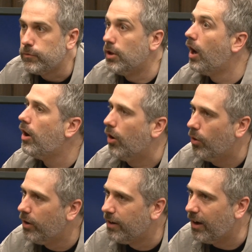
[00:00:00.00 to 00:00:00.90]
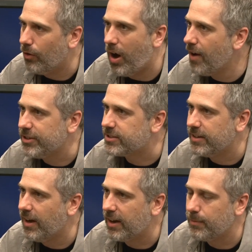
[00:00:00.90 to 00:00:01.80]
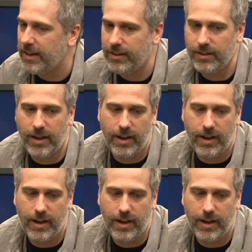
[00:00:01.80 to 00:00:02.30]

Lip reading: No. Oh, obviously not. I mean,